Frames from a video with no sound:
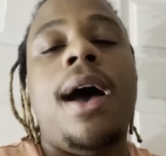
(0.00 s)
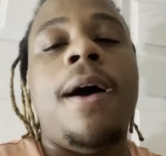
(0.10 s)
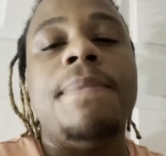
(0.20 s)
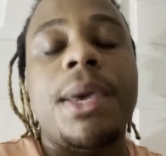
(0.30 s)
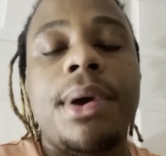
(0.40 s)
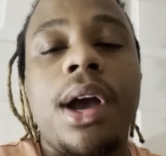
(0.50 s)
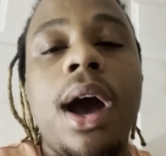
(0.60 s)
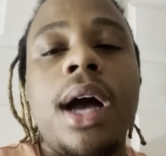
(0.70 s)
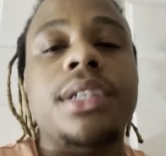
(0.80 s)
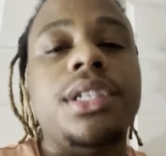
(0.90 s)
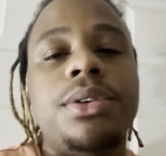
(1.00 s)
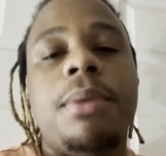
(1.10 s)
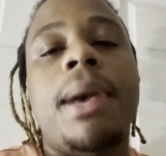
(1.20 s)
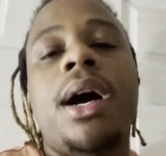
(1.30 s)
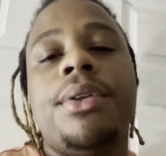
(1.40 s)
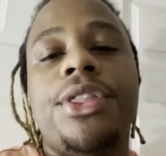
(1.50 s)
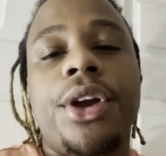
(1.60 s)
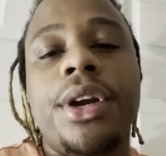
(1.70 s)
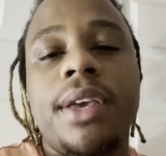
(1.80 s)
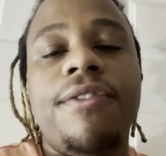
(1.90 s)
they would cost you about
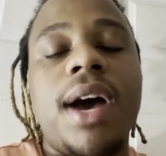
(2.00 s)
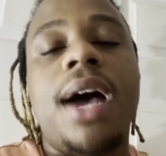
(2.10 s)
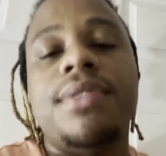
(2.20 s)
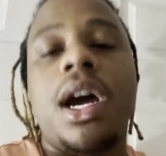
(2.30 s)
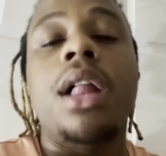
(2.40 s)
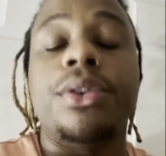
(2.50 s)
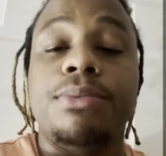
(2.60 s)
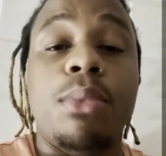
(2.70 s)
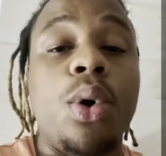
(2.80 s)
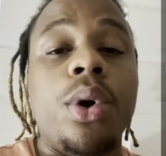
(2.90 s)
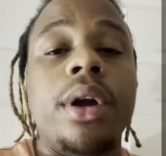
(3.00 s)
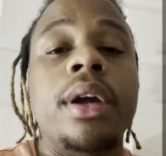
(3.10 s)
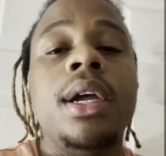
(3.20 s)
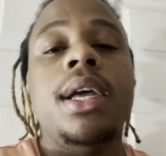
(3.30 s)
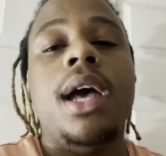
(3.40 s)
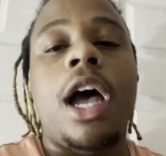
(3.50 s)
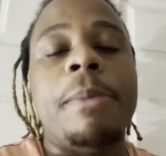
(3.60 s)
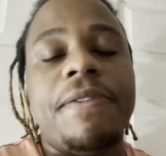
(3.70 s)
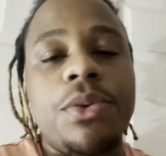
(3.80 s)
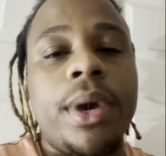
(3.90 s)
$35 more
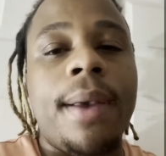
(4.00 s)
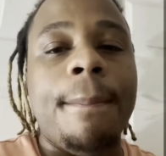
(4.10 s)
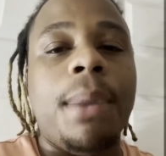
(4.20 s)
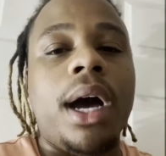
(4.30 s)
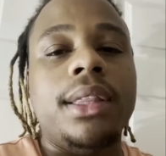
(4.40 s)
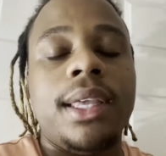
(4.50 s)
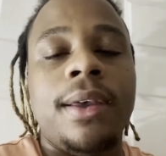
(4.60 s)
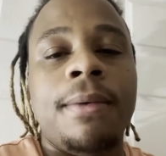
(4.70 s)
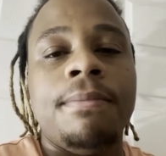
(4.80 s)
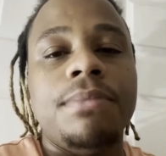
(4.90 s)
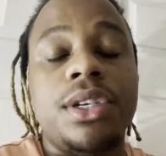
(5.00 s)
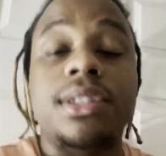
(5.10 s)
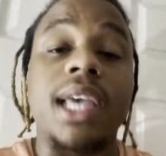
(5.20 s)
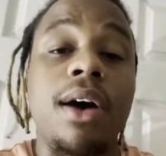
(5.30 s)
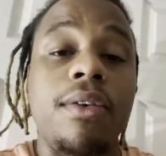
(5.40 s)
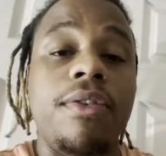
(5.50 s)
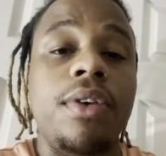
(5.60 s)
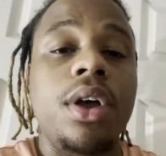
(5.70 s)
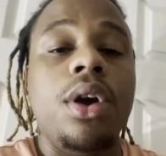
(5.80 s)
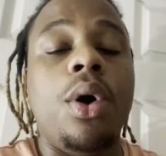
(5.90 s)
if you went and bought them yourself,
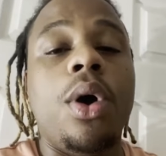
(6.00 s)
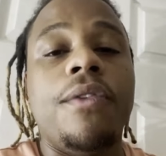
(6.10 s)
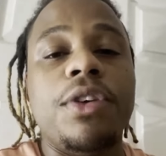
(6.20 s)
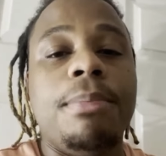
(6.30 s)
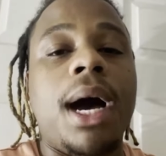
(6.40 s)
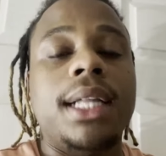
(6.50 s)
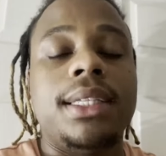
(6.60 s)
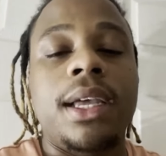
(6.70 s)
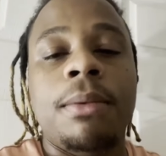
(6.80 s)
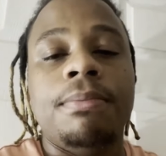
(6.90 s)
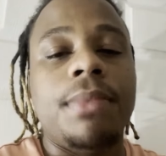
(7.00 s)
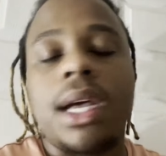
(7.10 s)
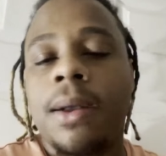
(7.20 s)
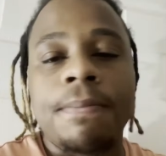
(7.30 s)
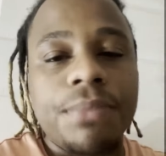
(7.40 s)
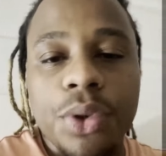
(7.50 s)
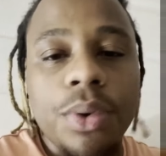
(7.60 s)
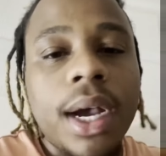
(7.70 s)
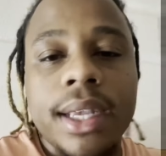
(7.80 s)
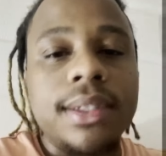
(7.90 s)
or if you bought them through
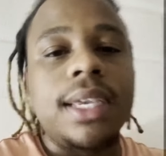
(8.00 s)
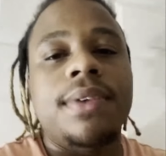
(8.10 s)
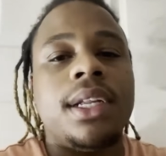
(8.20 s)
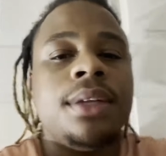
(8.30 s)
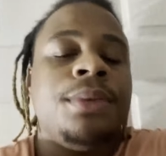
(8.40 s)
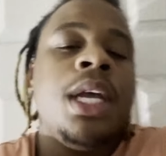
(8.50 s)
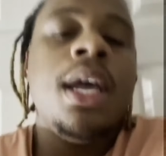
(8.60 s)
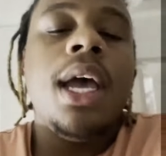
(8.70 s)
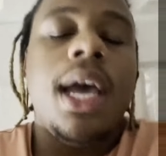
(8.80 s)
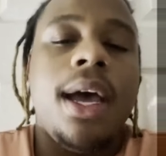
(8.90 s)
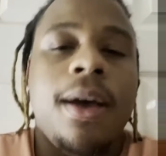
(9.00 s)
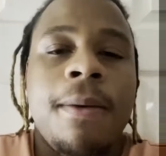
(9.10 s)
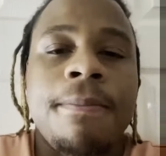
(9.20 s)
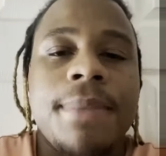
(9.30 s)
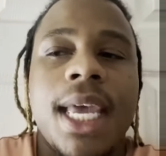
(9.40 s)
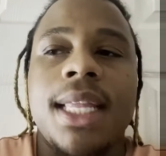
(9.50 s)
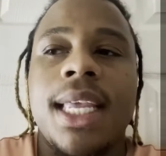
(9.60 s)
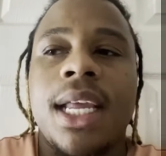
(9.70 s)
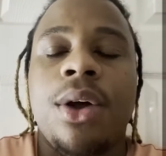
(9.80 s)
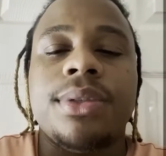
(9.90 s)
us even. And
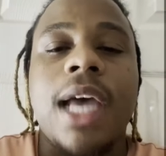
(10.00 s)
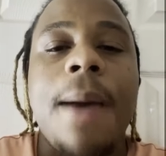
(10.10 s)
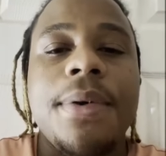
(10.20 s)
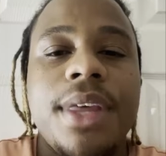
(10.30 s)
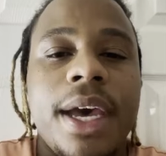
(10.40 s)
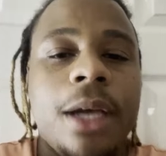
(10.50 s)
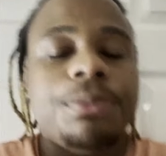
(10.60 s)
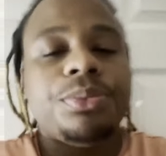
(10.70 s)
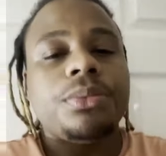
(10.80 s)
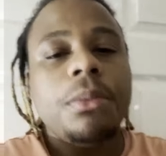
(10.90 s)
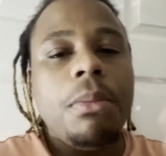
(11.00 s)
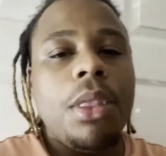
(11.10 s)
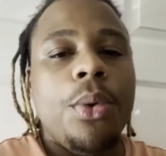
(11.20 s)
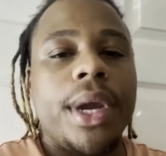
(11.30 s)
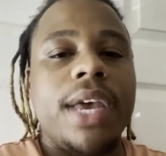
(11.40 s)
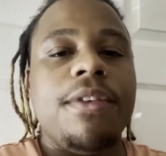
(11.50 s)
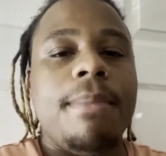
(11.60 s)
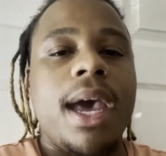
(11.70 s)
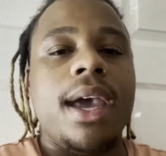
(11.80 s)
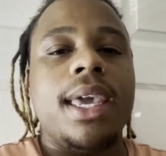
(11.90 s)
then on top of that, we're giving
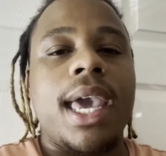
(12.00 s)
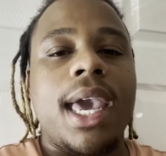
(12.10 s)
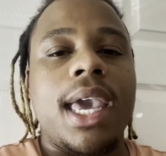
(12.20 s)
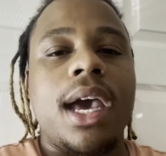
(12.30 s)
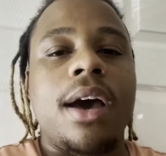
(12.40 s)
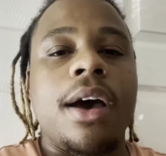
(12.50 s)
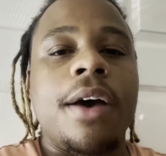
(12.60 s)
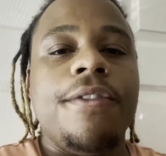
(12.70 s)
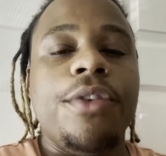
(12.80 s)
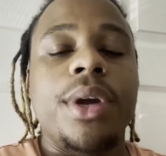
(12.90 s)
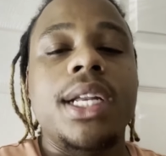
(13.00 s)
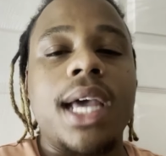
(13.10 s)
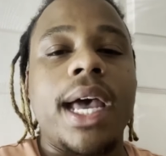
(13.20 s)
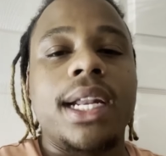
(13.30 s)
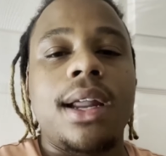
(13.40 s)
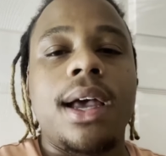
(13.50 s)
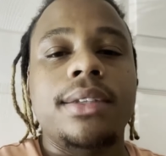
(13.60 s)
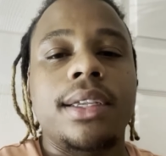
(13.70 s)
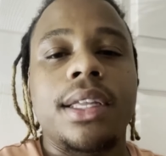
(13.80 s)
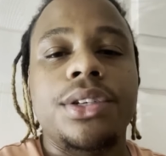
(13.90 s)
back a free
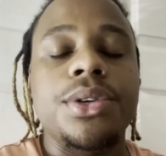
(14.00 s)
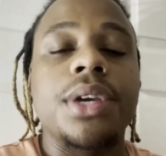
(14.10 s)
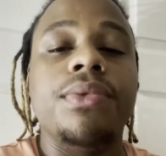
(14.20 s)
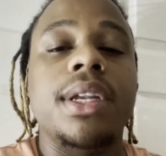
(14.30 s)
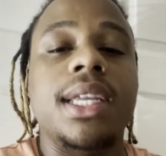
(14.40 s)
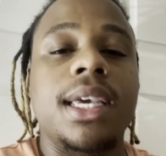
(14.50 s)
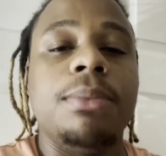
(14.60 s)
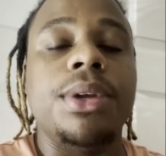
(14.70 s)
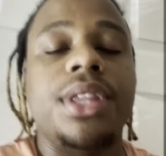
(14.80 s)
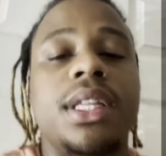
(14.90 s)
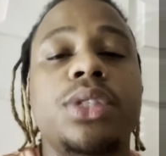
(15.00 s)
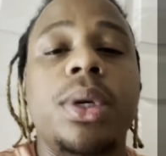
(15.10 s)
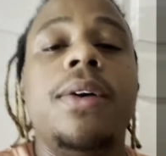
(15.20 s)
diagnostic that you can redeem within 12